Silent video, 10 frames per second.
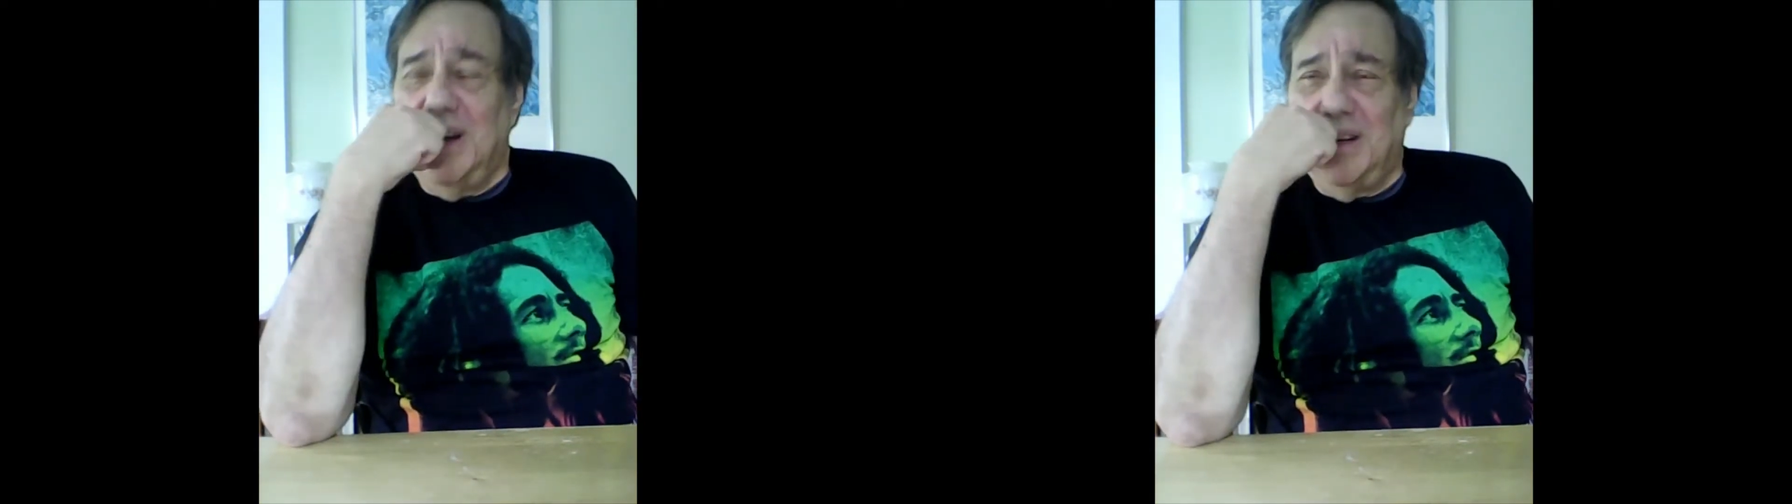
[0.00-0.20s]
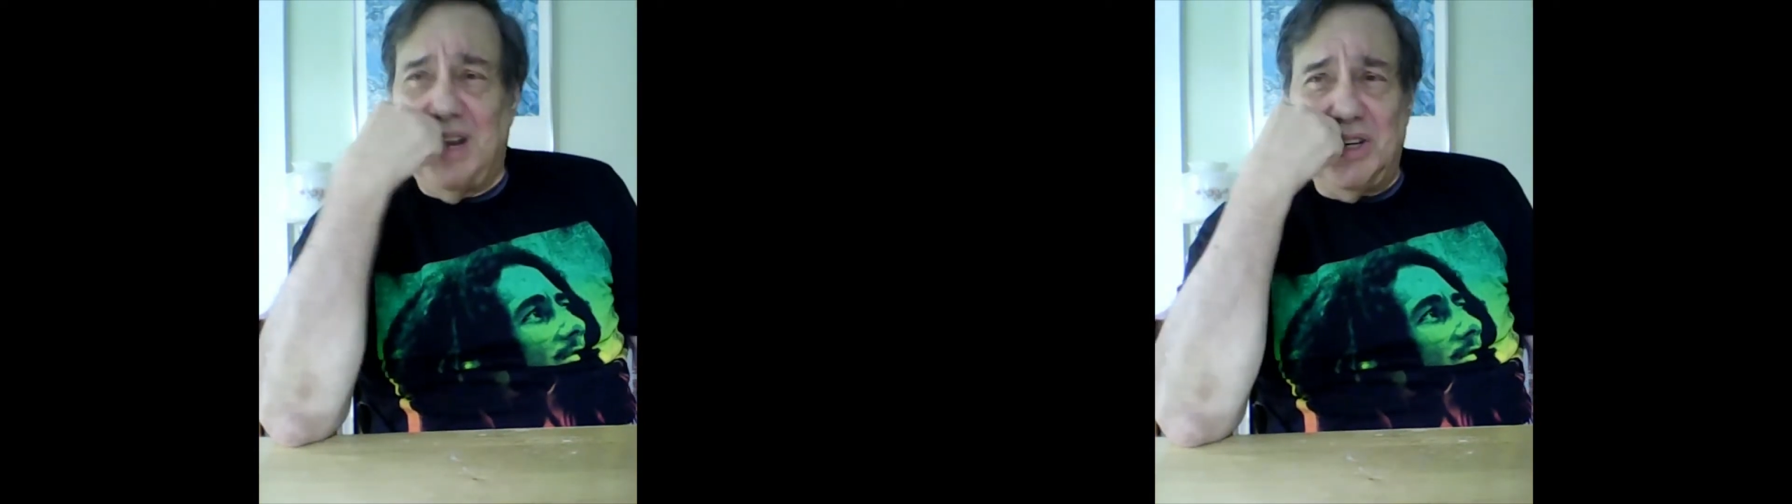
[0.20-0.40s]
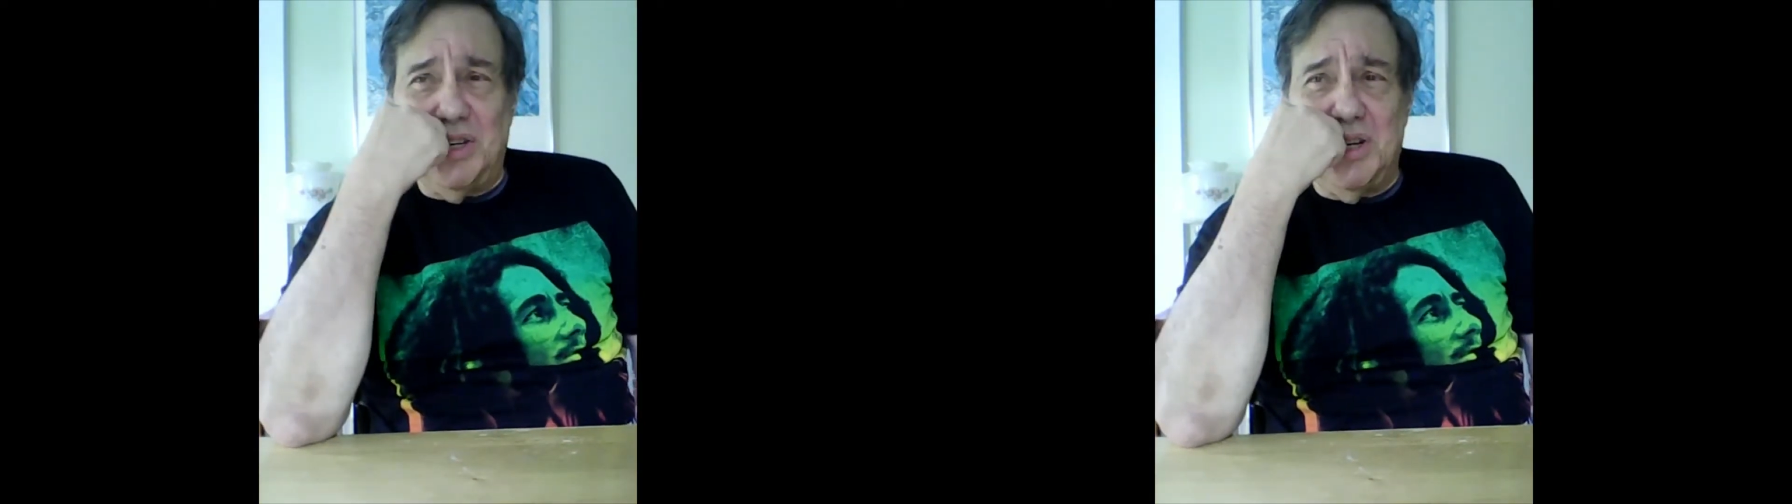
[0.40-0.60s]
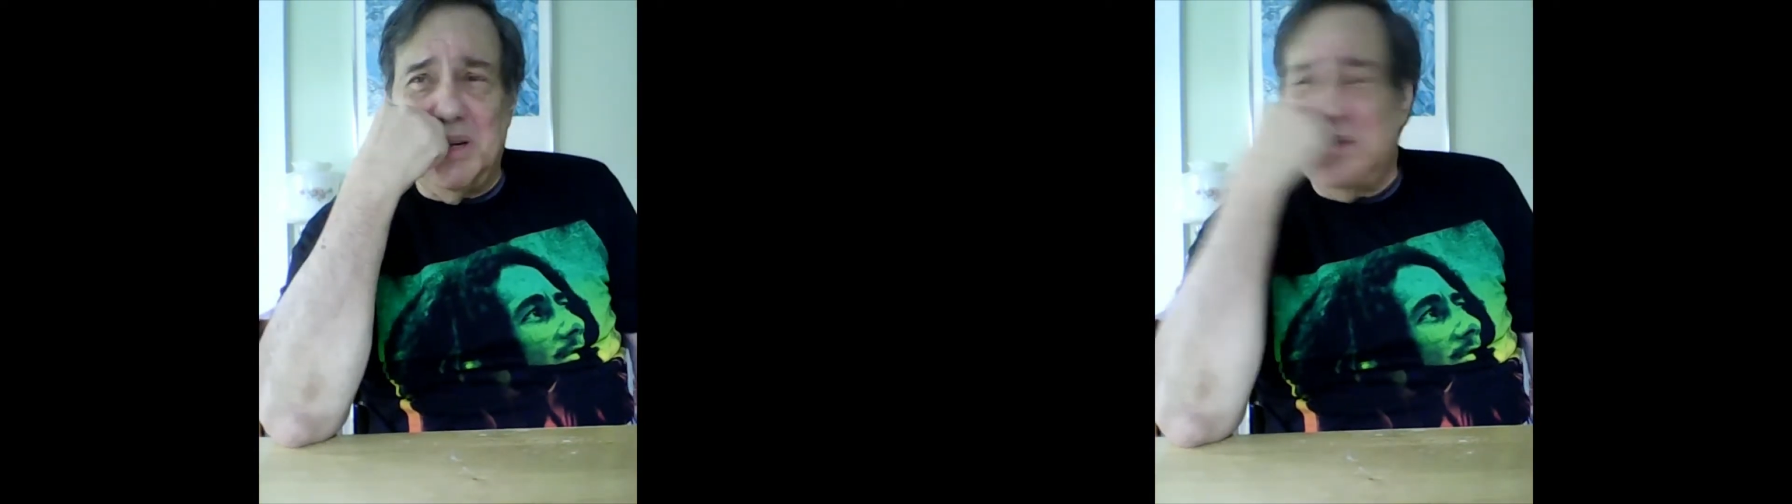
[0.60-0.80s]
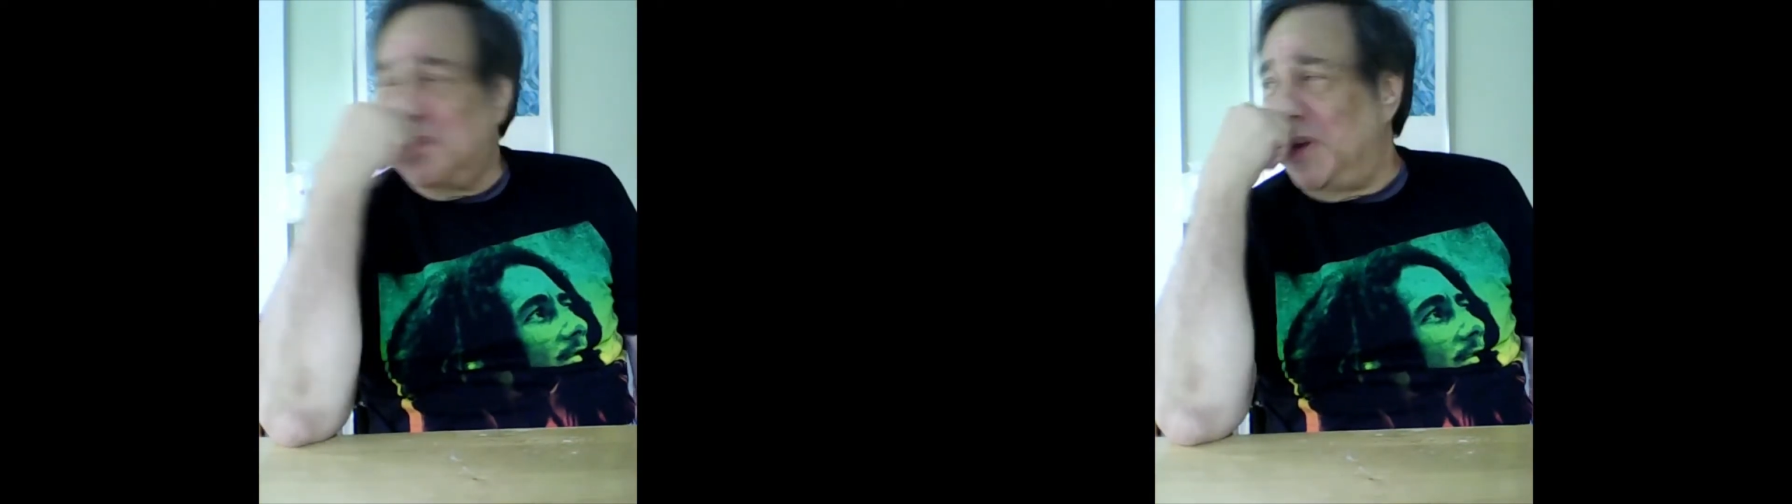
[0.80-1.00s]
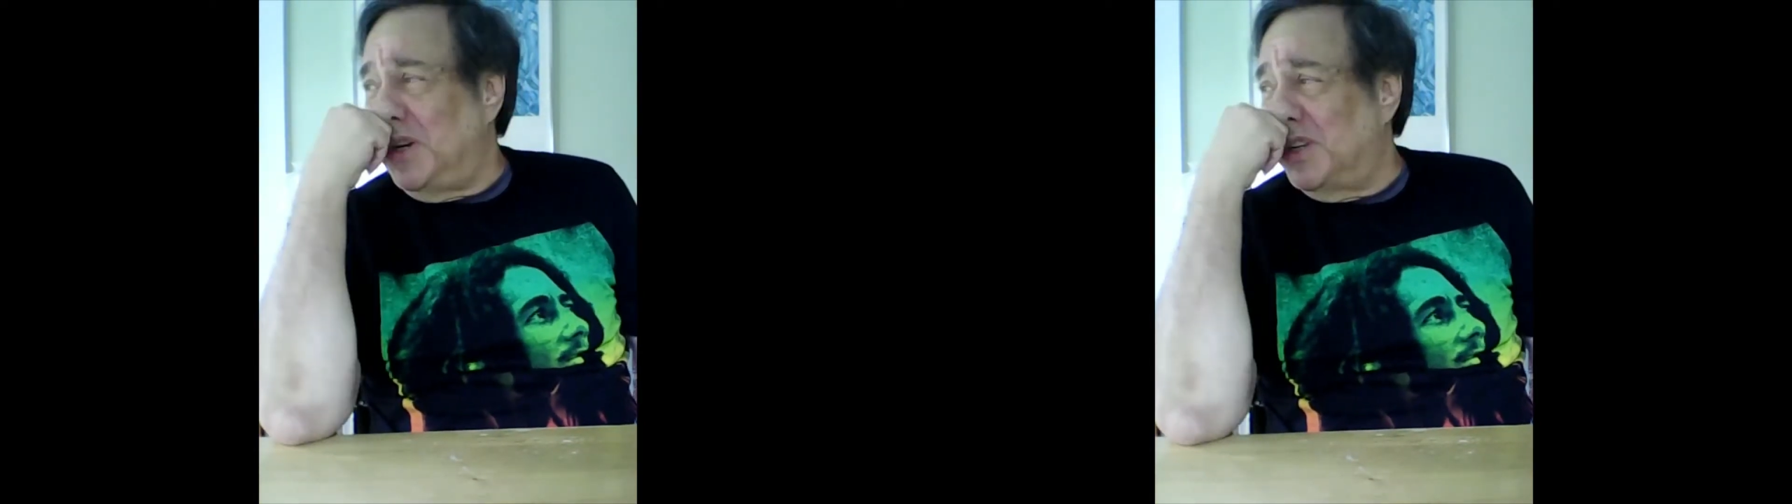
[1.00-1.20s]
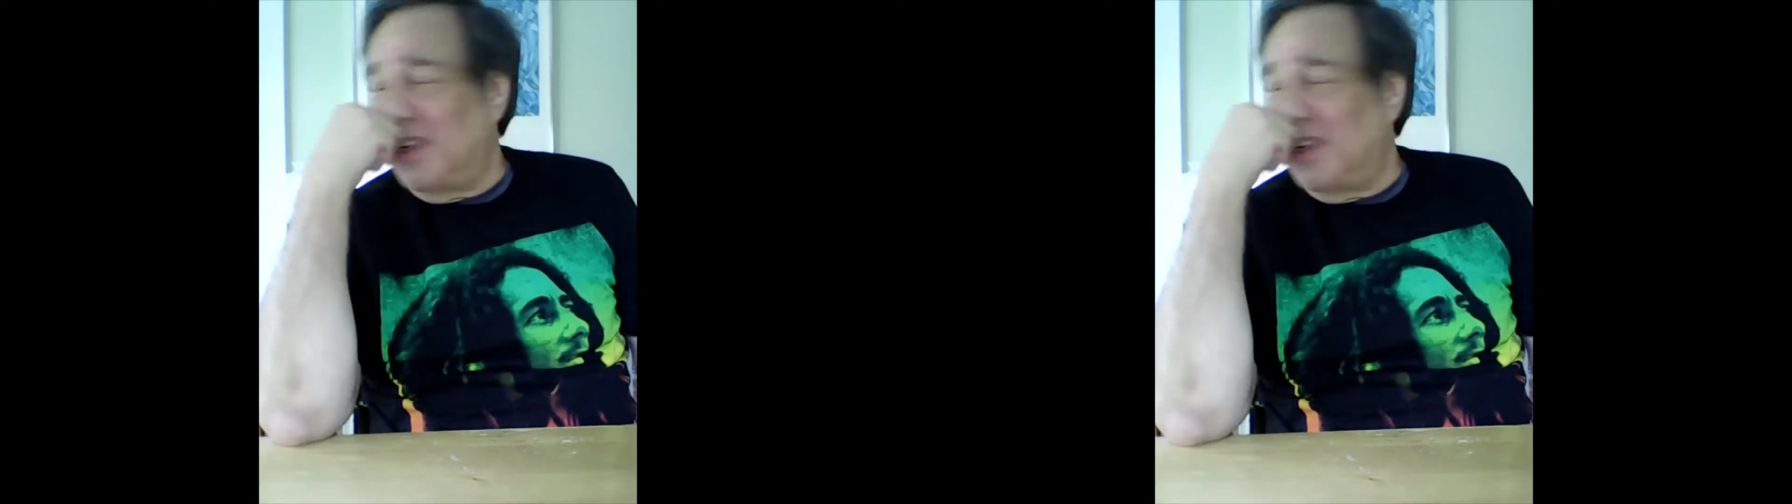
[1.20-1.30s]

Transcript: I'd like to speak